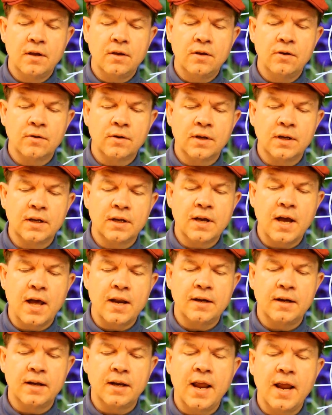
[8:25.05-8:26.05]
you can cut
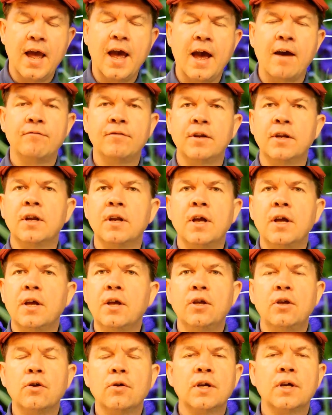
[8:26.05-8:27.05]
it in half, and
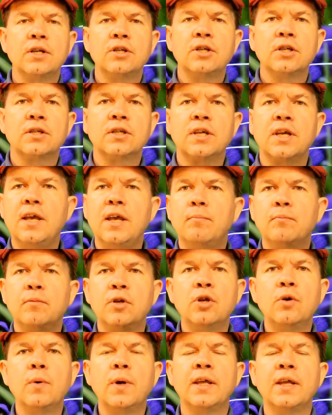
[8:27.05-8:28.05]
you can just keep
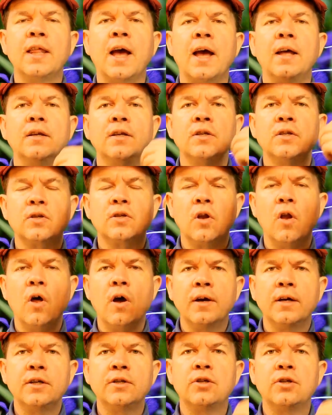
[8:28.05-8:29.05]
doing that, and as
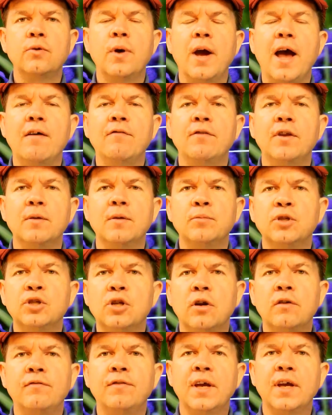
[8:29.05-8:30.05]
long as you have an
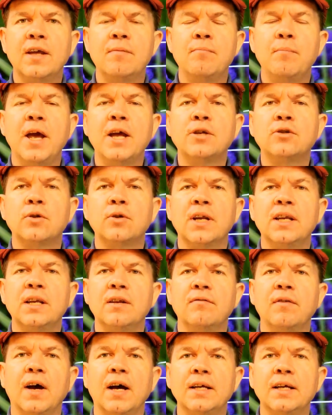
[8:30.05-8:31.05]
observing and measuring
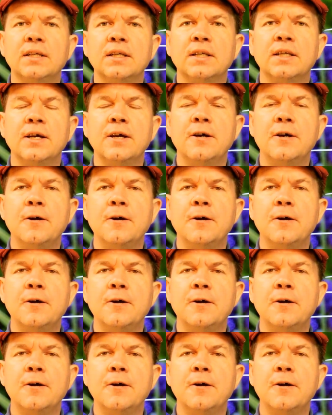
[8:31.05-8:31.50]
device,